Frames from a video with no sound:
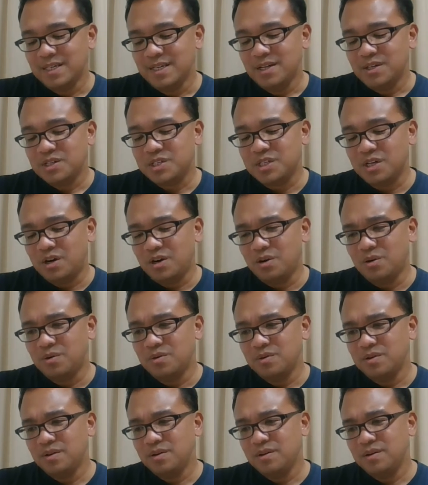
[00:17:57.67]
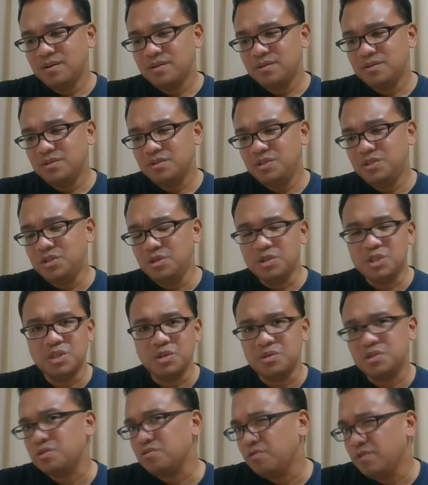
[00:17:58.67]
So do
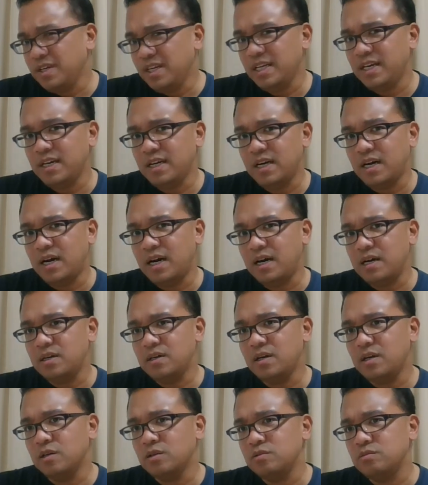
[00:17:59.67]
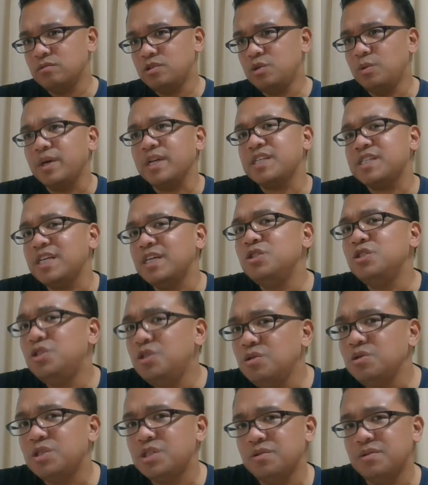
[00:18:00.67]
students really, to what extent
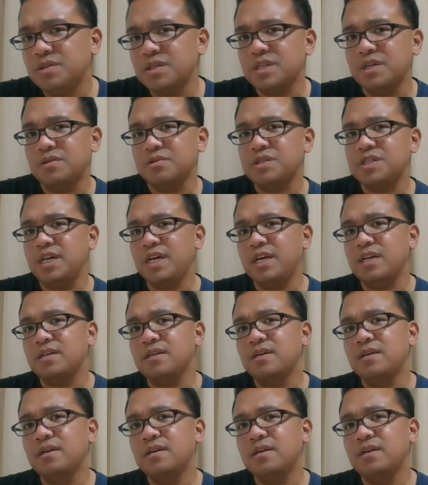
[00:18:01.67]
do students understand